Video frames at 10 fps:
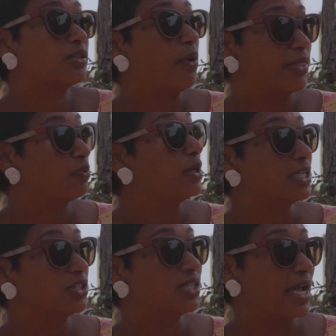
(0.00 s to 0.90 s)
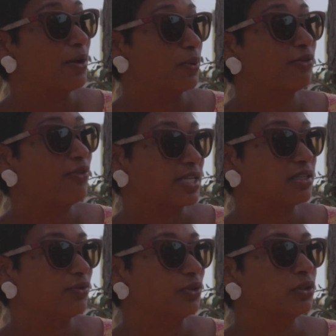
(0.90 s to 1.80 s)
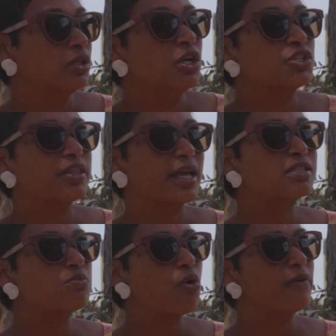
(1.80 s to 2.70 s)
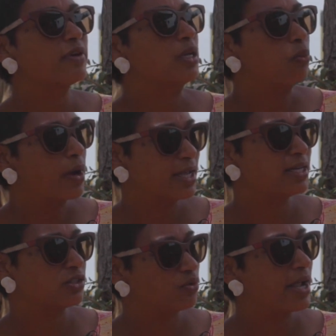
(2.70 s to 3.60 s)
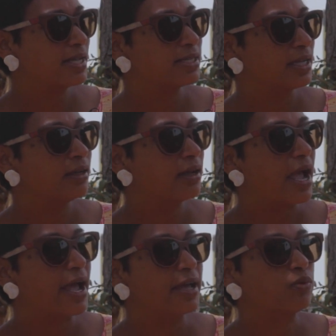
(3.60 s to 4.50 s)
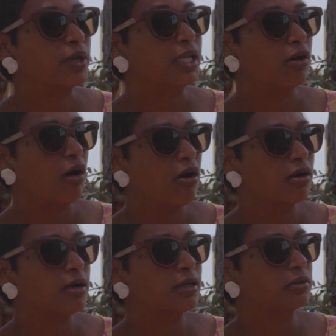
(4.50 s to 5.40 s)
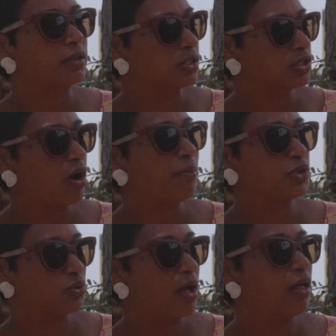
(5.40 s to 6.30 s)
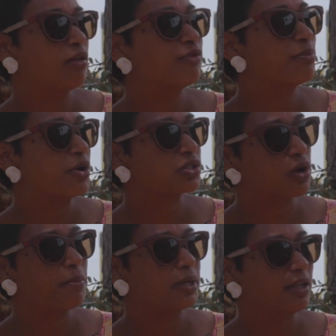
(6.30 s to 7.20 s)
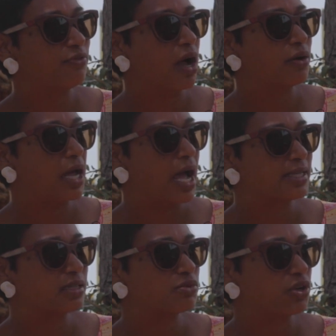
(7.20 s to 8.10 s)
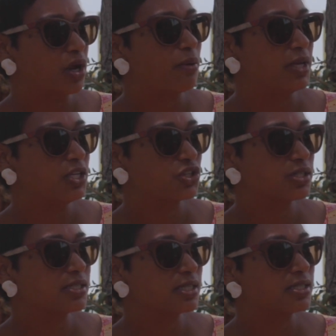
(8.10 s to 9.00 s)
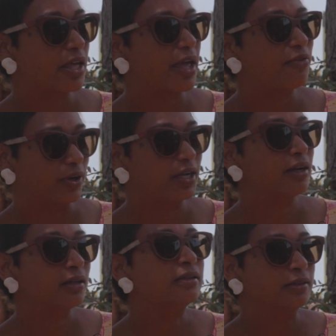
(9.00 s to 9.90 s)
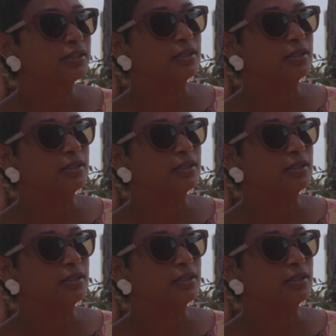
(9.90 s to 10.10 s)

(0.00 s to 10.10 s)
that's the one that we did today with the festival. So that's more of an awareness raising, and we log the top 12 most commonly found items on our beaches in South Africa.